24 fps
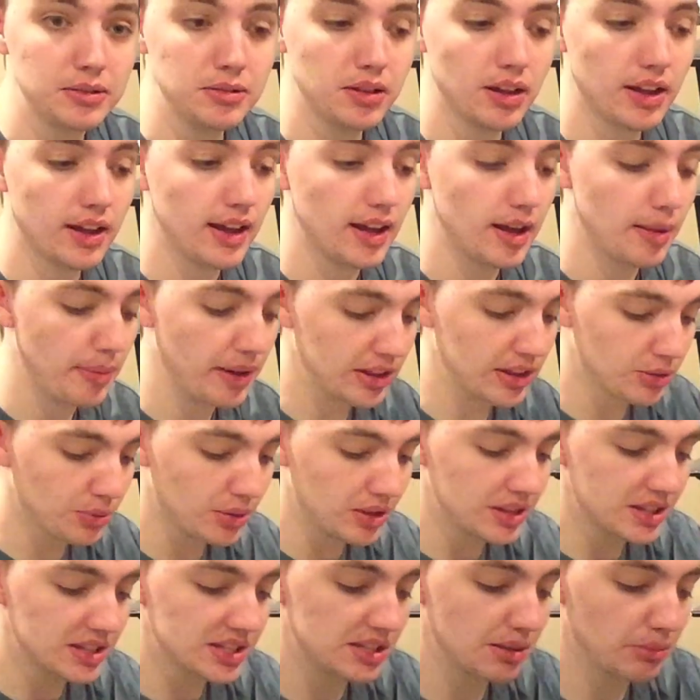By the way,
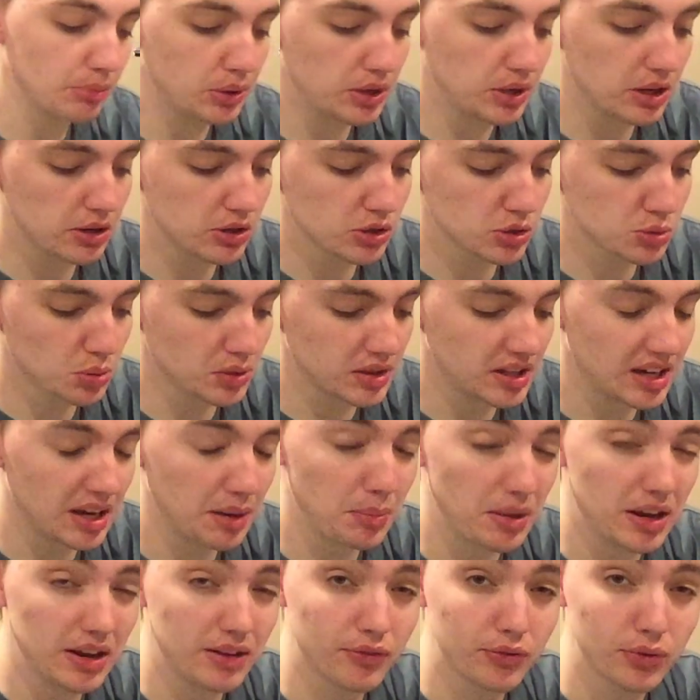this symbol here is one that I
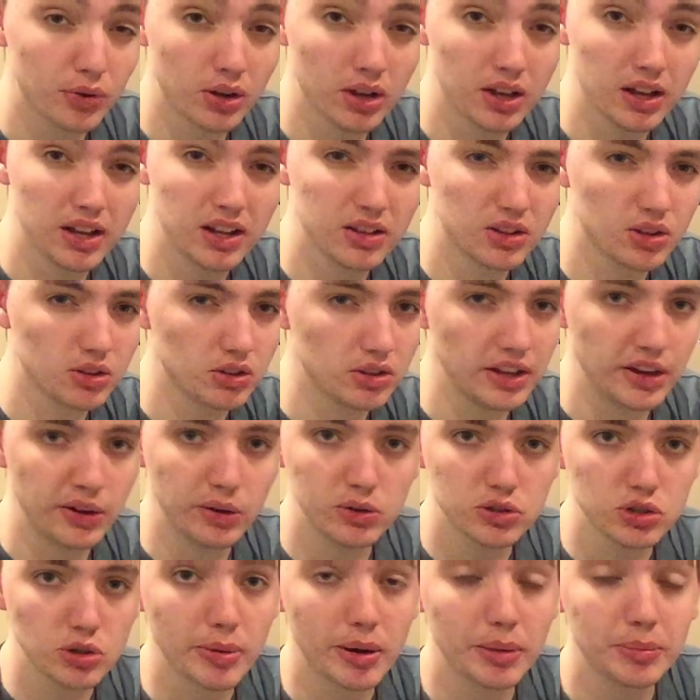made for a little
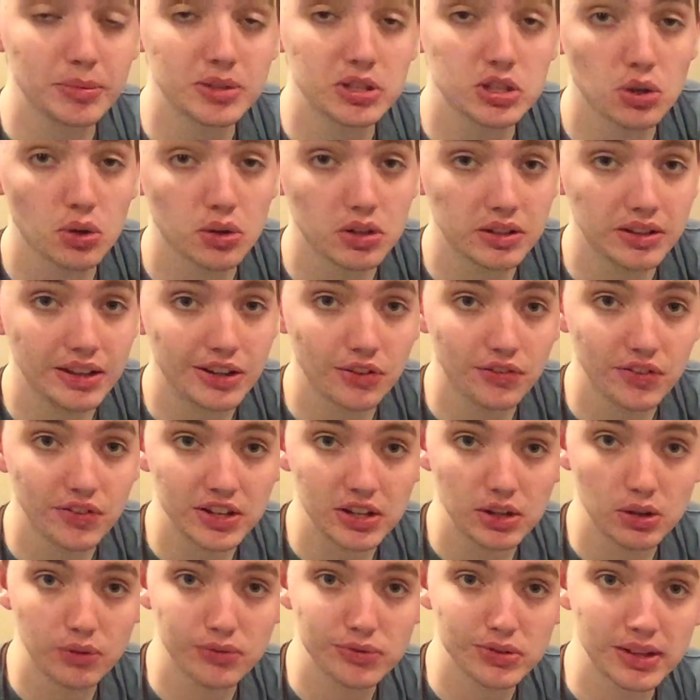language. I'll probably show it in a later
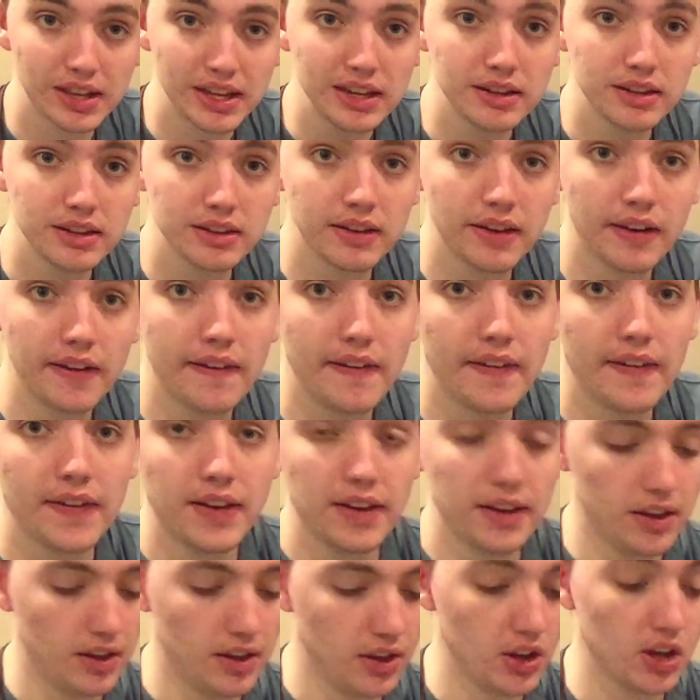video if you like.
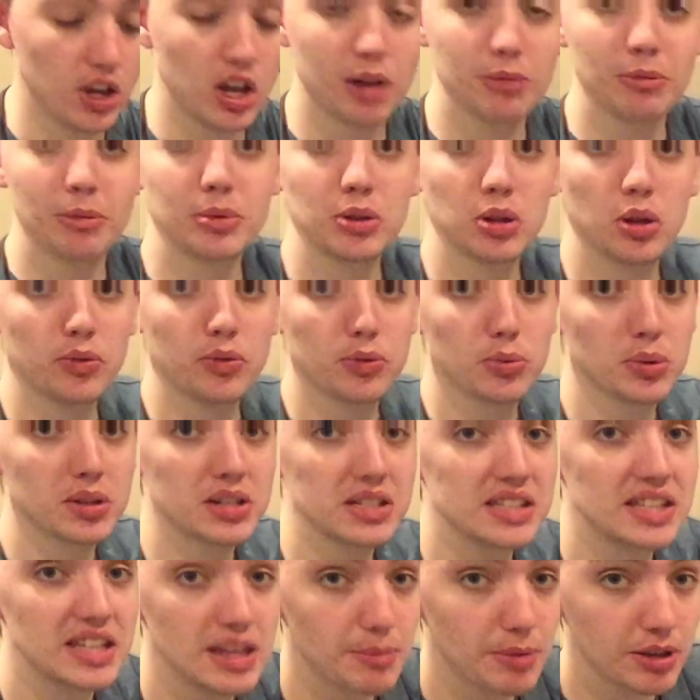Comment below if you want to
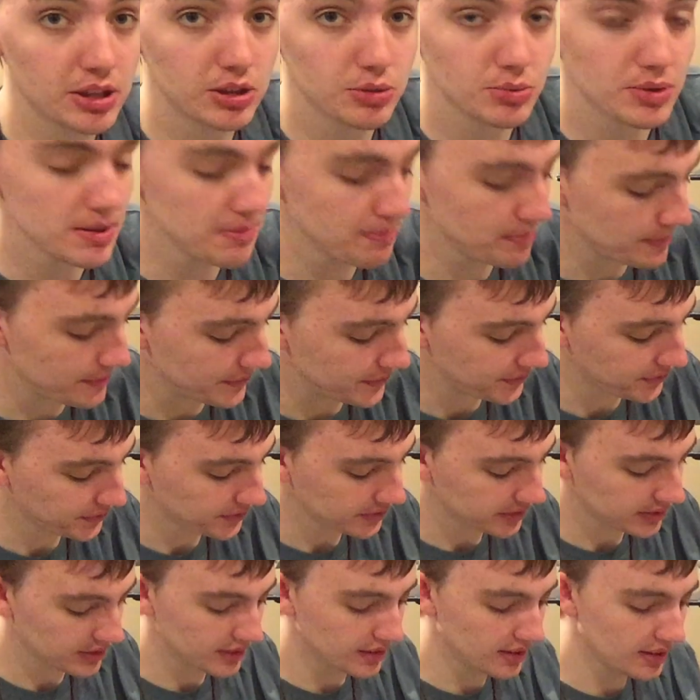see that, by the way. I'd
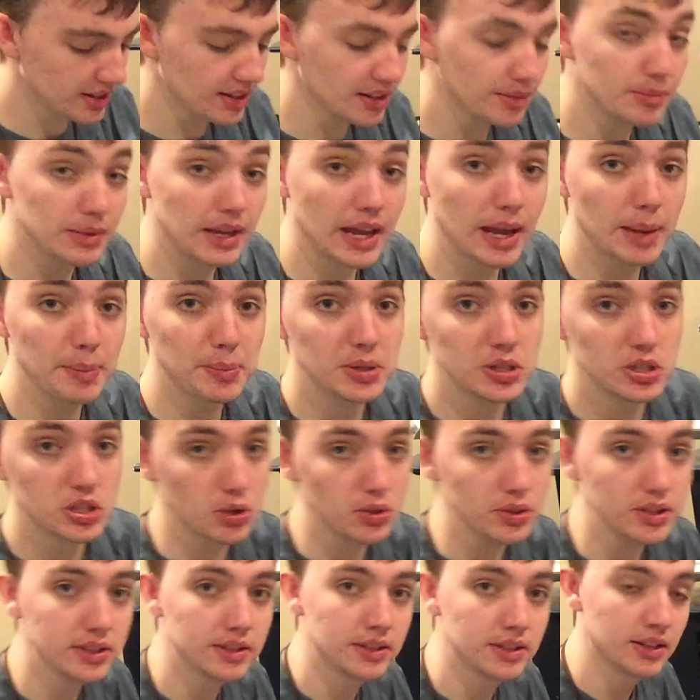be happy to
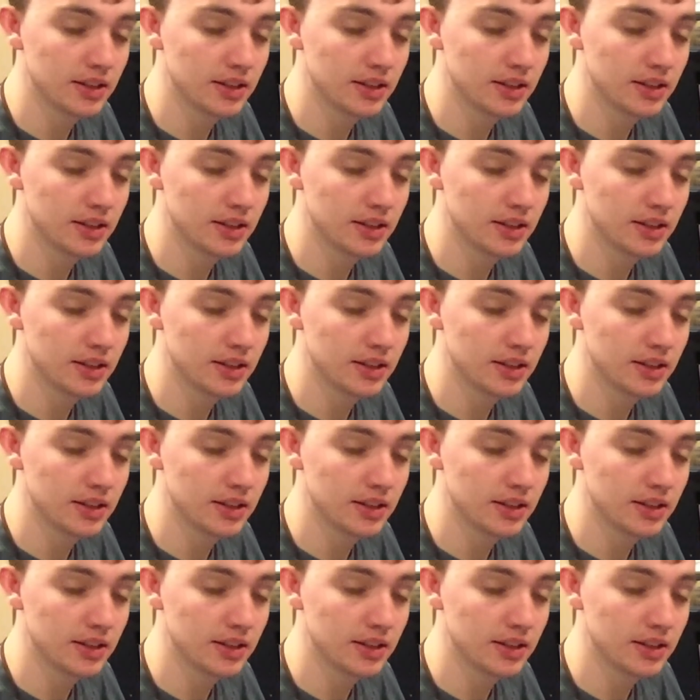show it.